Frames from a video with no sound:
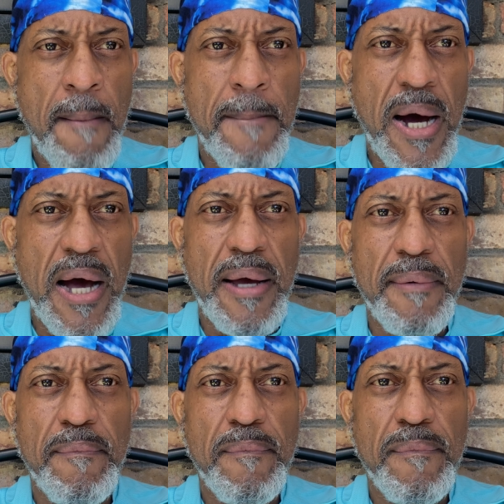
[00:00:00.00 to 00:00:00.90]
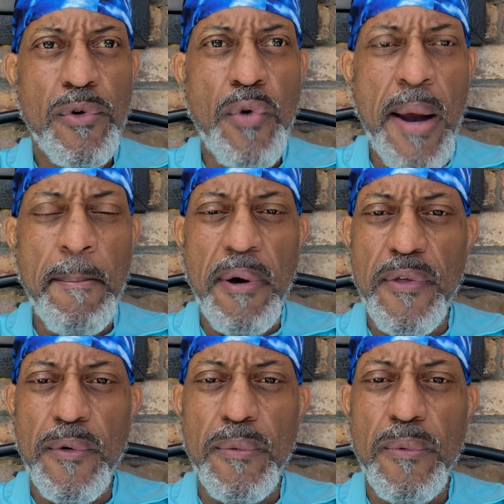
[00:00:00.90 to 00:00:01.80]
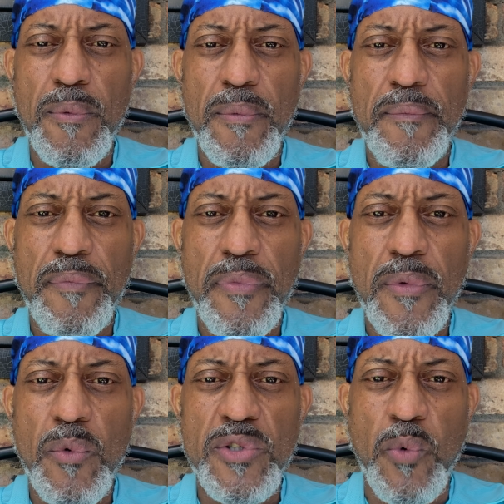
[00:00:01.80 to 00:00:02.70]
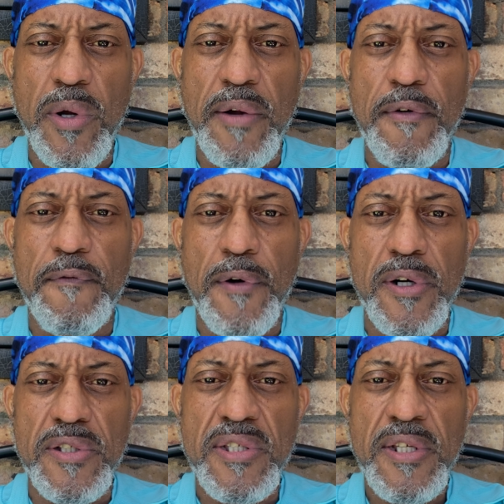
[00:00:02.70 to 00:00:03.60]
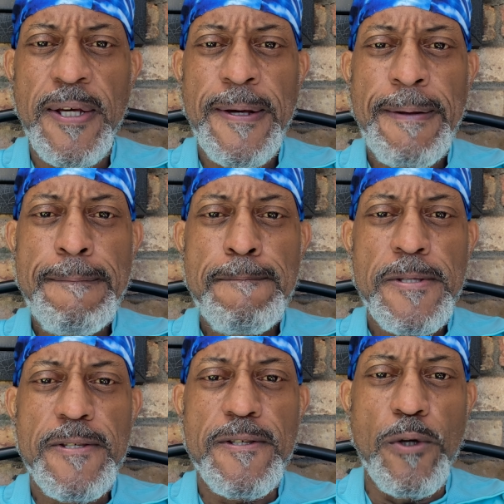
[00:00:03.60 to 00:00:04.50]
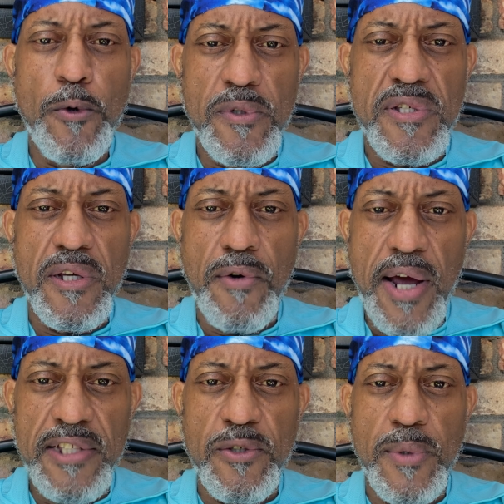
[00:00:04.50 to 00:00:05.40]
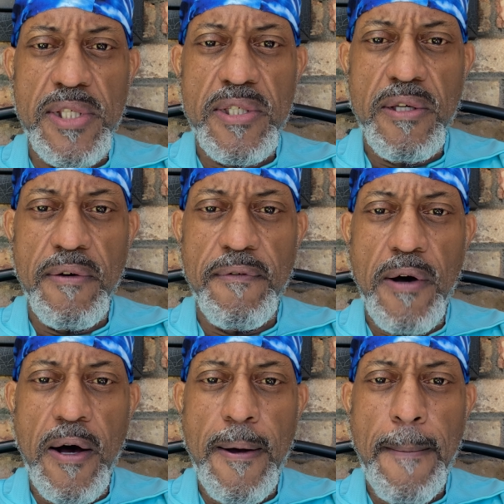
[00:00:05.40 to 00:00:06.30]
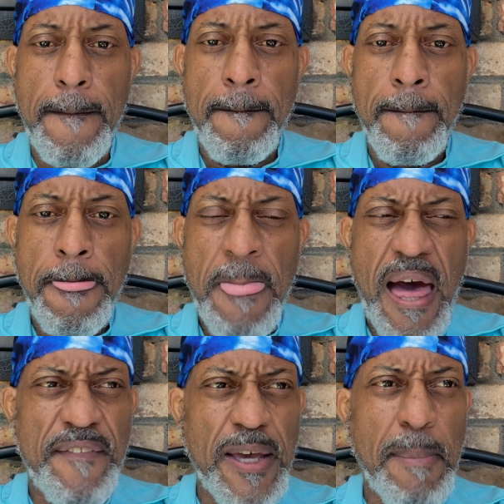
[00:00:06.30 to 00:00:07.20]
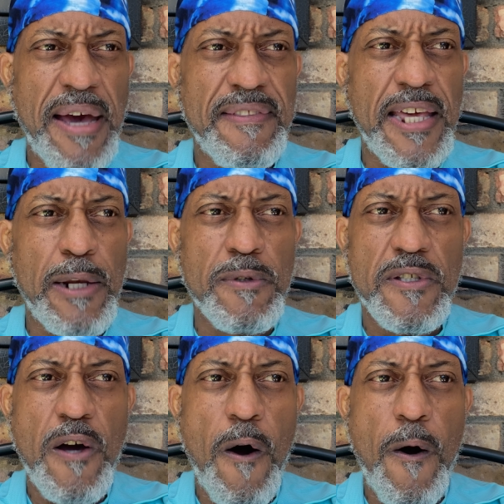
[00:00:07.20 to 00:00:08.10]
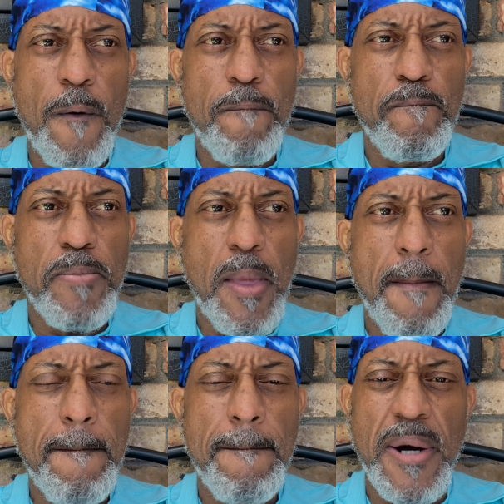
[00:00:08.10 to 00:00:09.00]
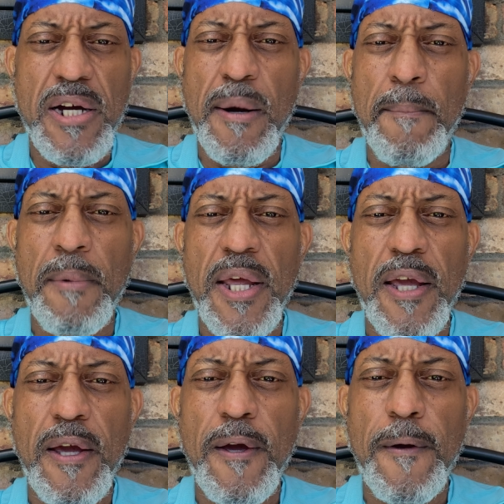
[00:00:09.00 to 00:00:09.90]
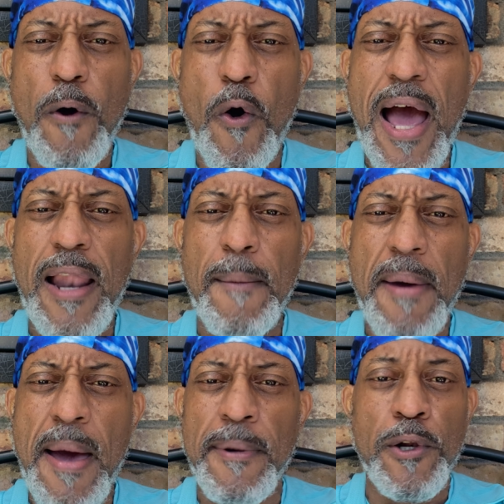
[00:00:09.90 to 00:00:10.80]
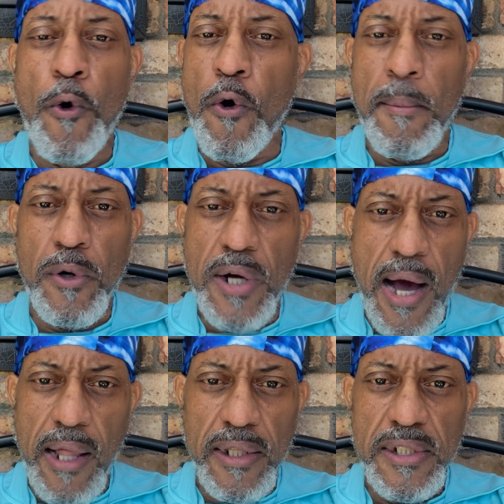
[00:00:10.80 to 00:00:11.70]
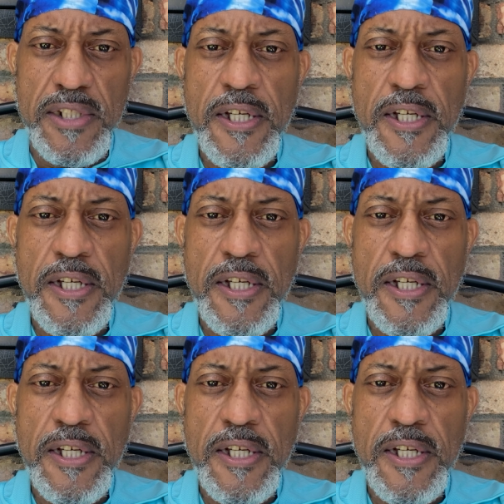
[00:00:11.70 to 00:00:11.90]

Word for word: My grandmother was one of the first students and graduates of, um, I think back then it was called Montgomery or Alabama Normal College,